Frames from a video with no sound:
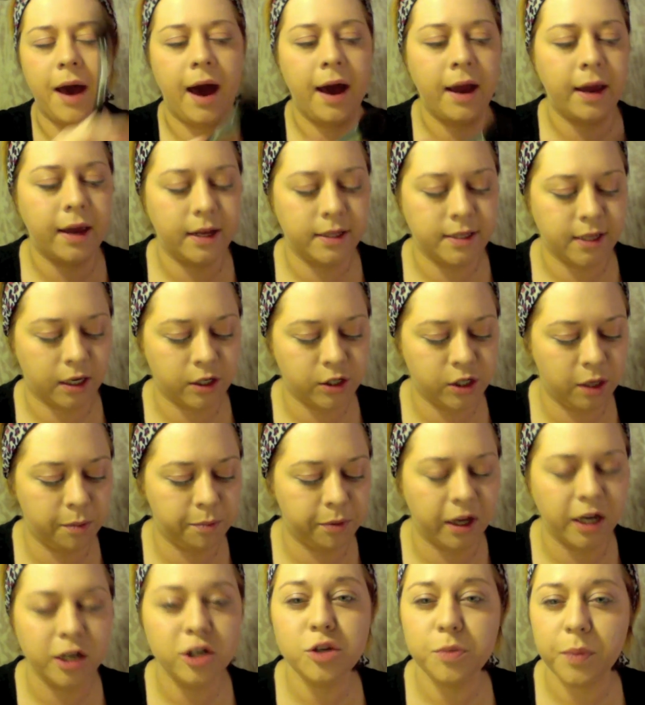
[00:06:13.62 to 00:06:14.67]
It's actually a
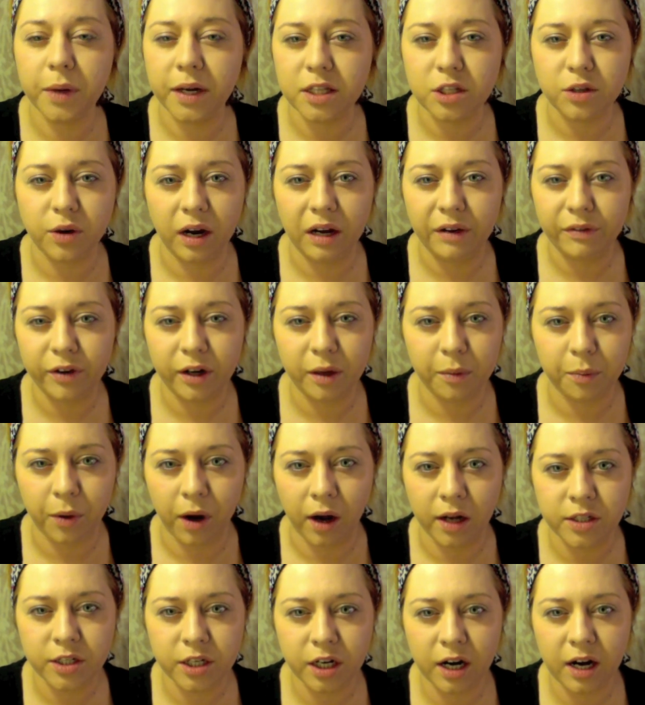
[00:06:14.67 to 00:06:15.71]
blush, but it's great for a
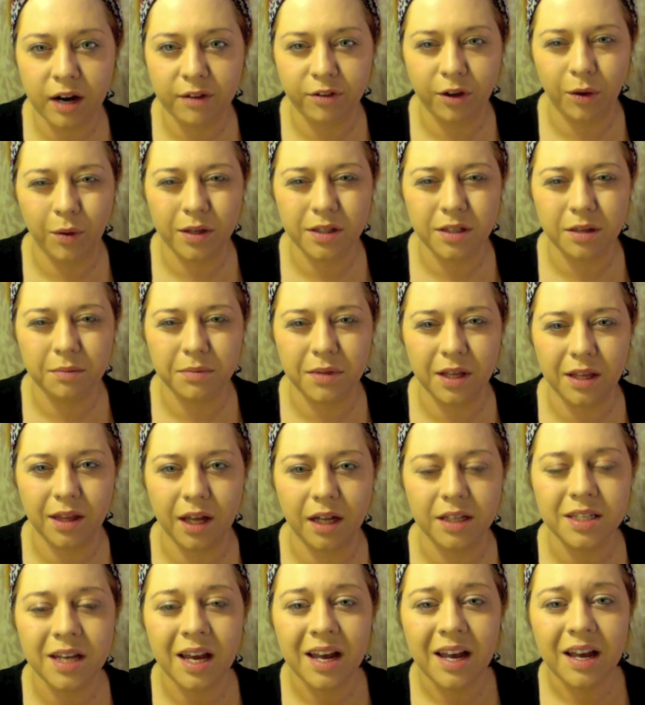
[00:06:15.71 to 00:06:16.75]
bronzer if you want something that's
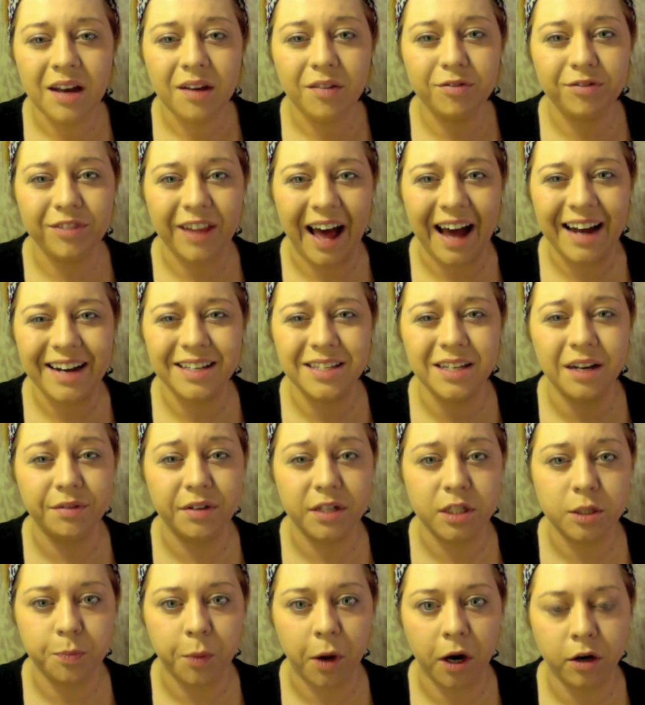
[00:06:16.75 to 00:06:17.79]
flat, doesn't have any
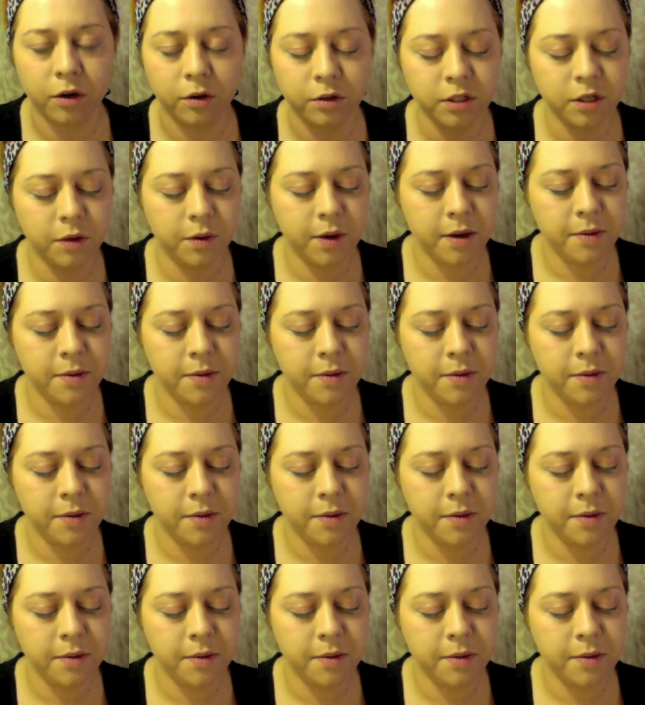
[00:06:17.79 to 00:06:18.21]
sparkle to it.